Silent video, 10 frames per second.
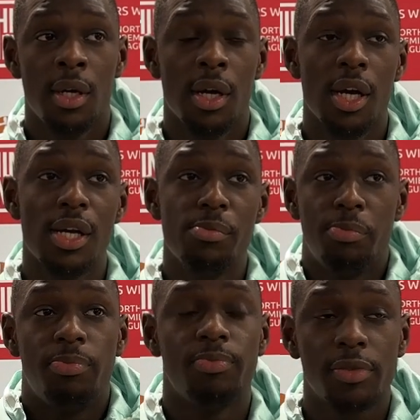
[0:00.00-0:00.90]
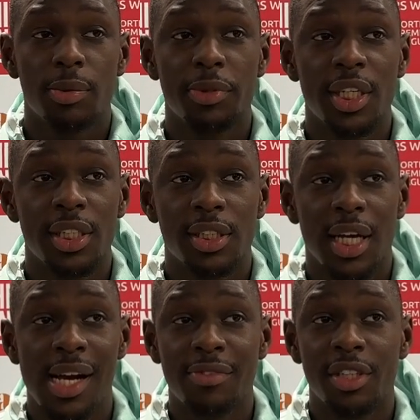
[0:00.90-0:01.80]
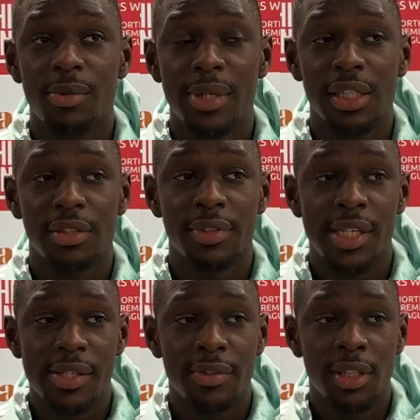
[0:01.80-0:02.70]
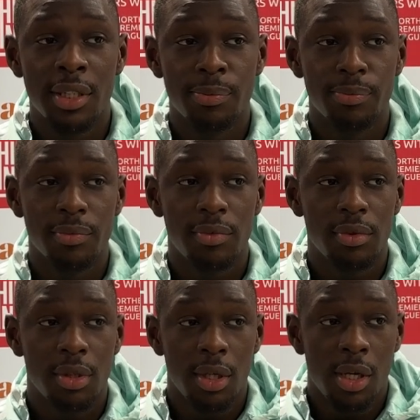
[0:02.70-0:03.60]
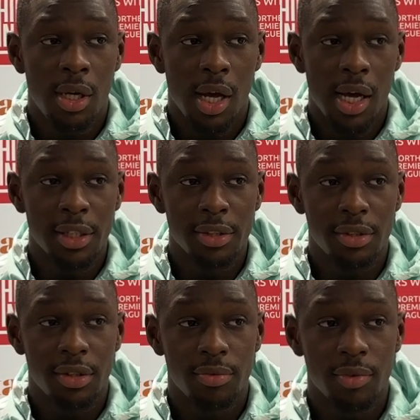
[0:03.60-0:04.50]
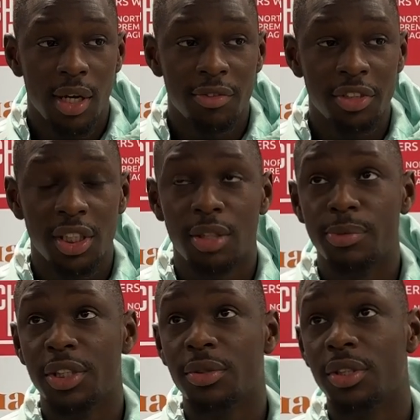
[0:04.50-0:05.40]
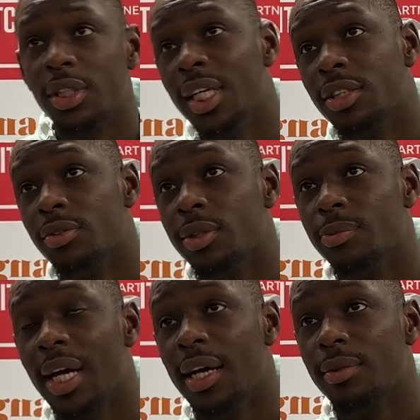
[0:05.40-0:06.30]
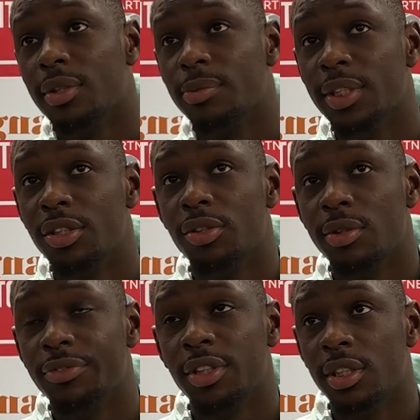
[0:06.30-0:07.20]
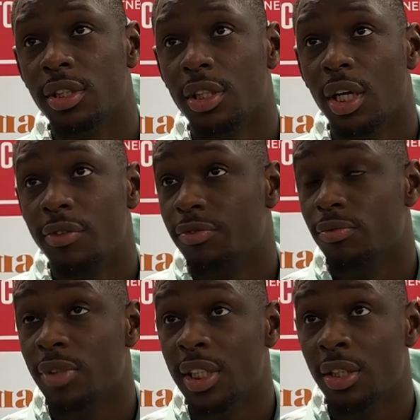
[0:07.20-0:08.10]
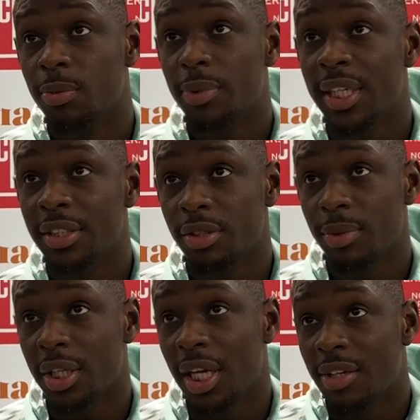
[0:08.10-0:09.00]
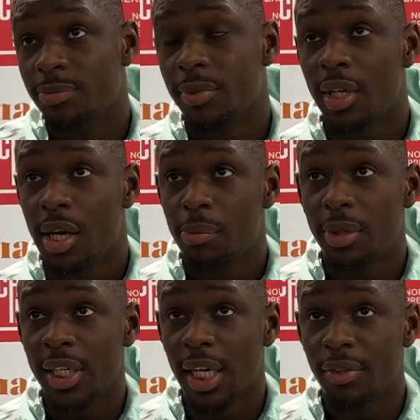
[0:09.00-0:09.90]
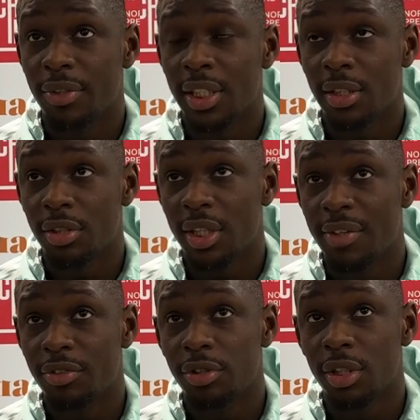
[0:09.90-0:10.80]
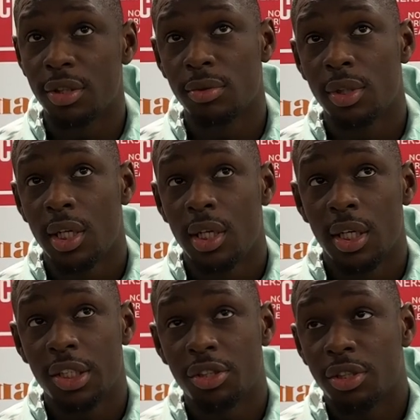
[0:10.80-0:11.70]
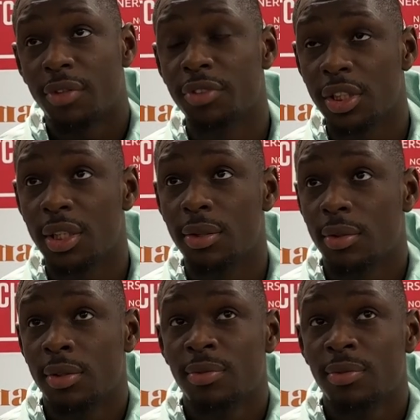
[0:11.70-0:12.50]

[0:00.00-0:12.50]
To be honest, I have all my career, and obviously coming to a changing room like I'm coming into, obviously there's a lot of really good players as well that like play at a really good level. So it's just obviously